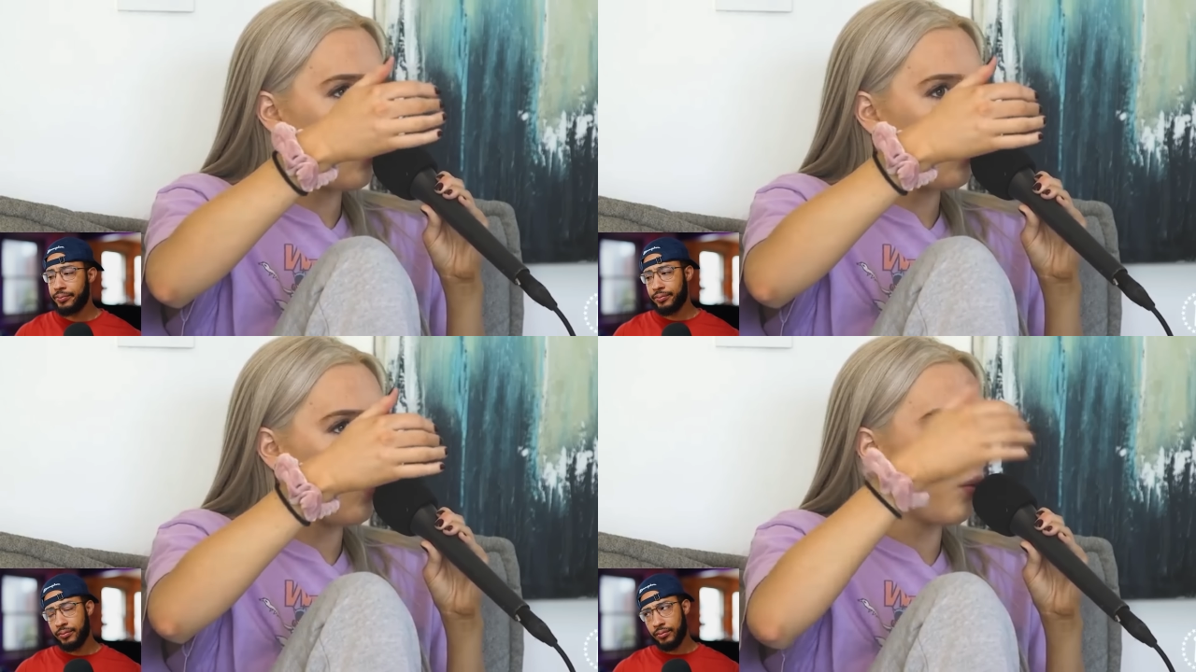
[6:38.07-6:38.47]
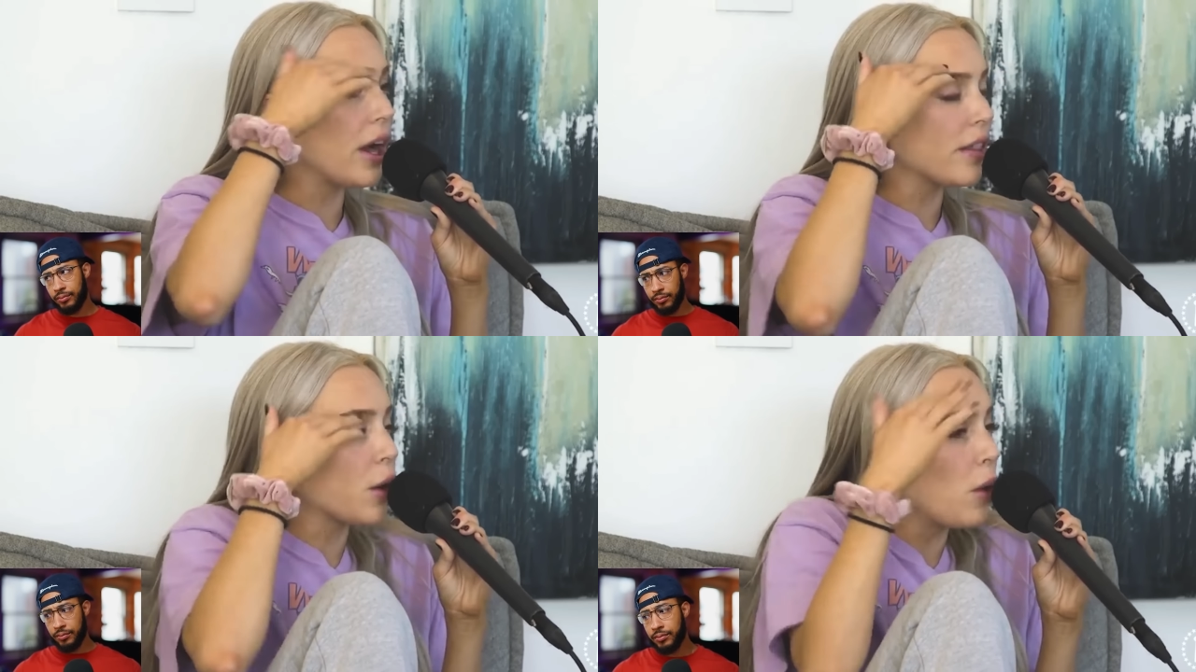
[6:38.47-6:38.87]
Speaker 1: Where
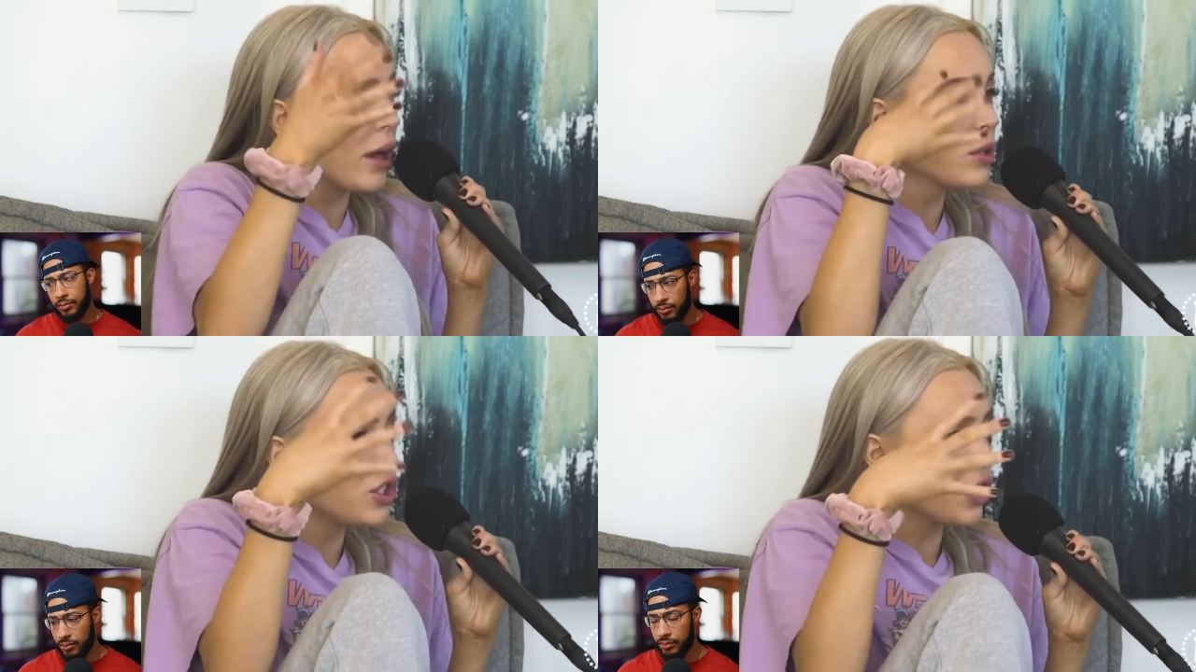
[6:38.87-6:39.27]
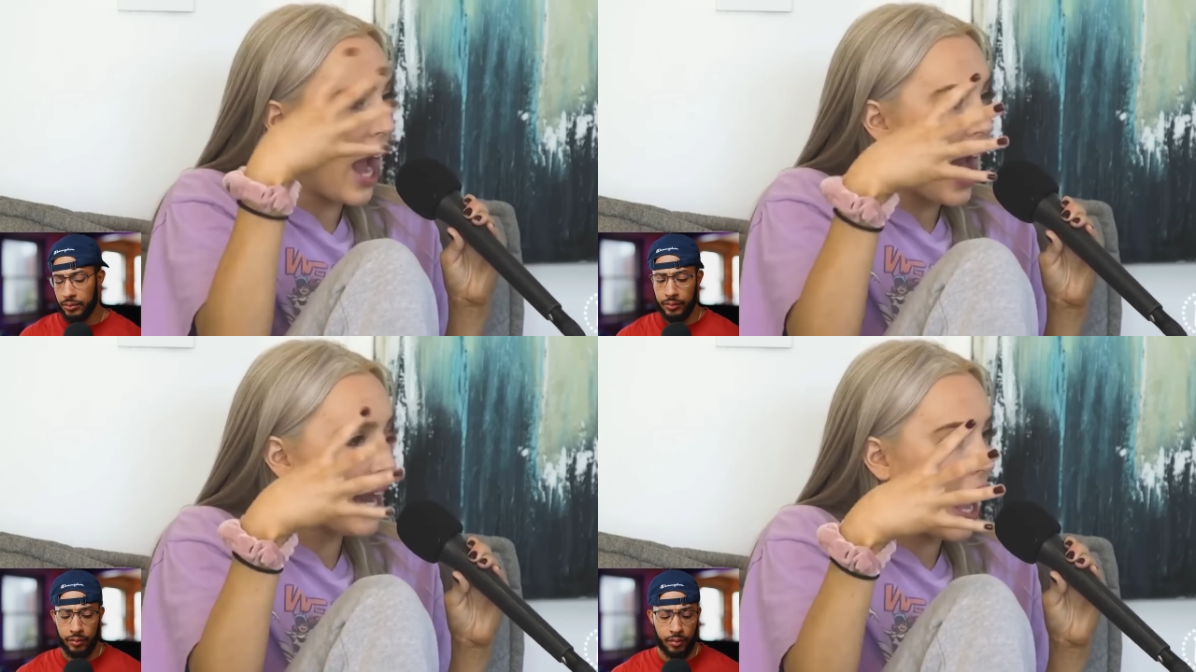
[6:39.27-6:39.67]
like where was your
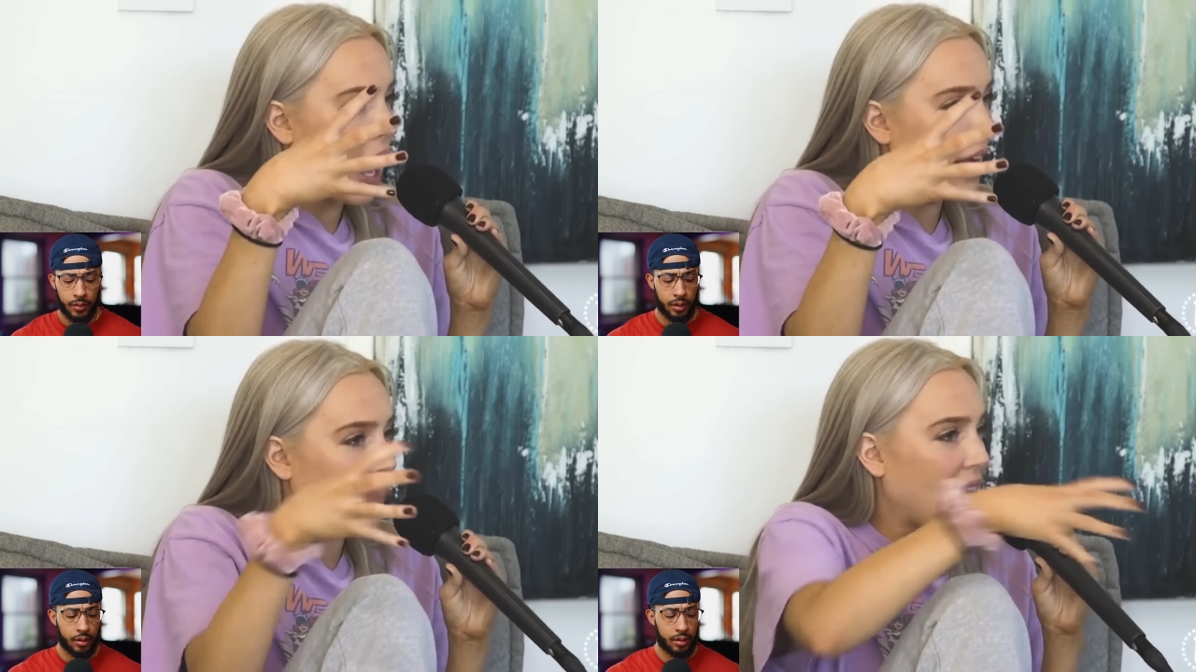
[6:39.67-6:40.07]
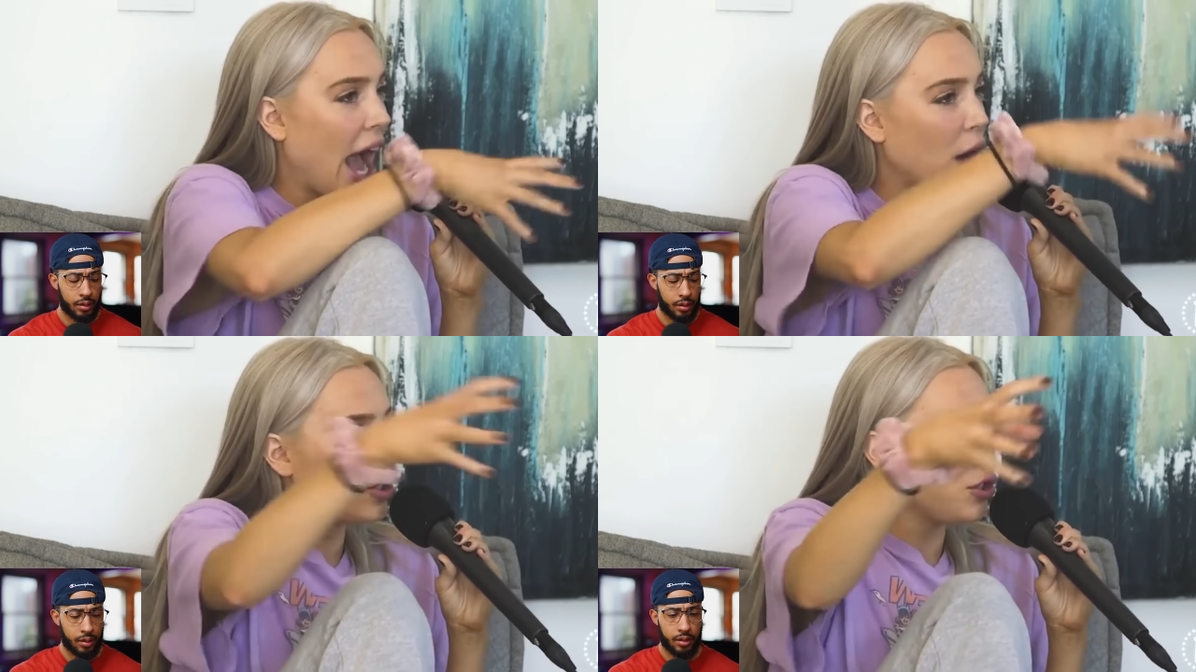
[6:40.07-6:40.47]
head at? And like how
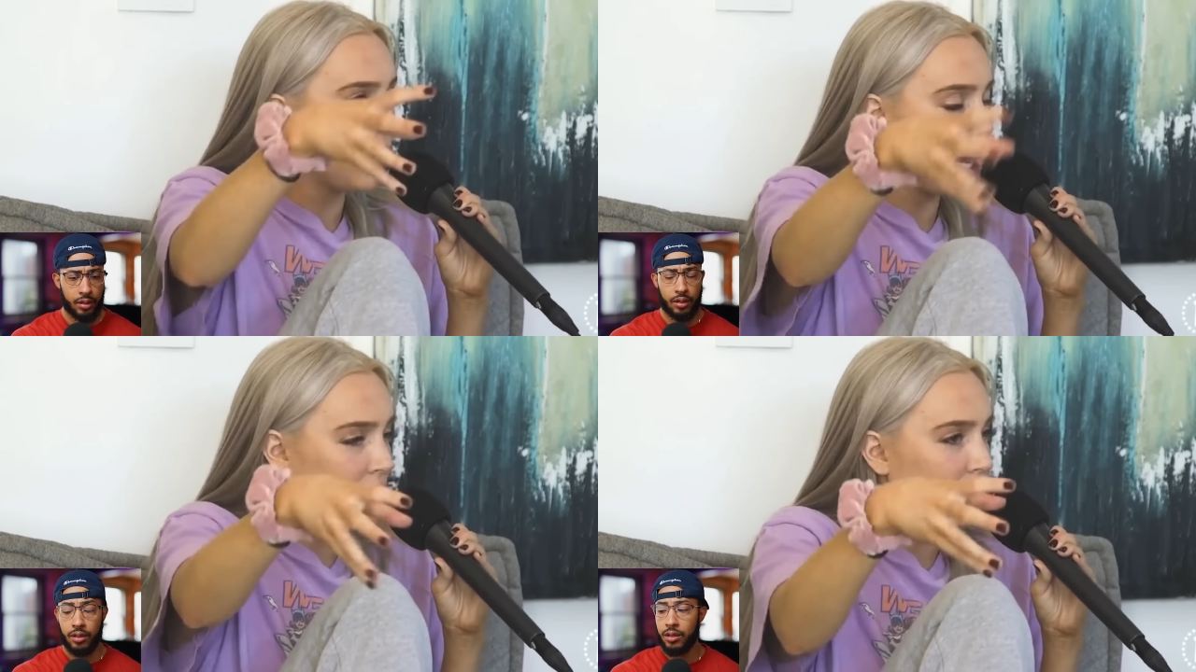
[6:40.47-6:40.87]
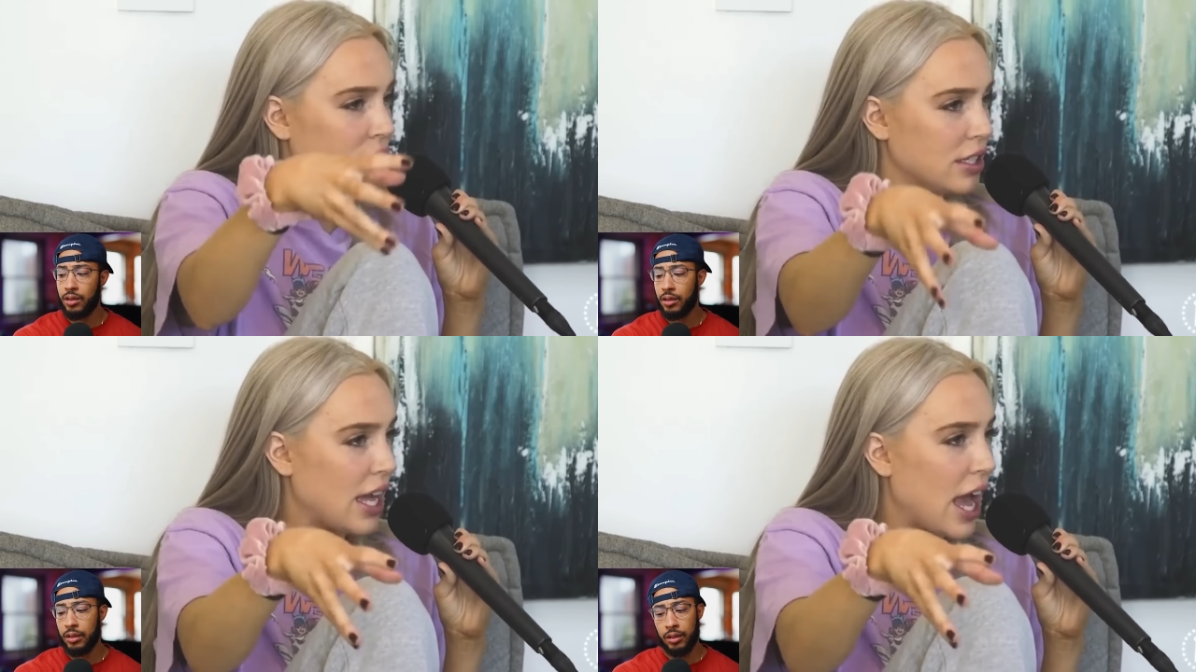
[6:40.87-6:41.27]
did you get here today?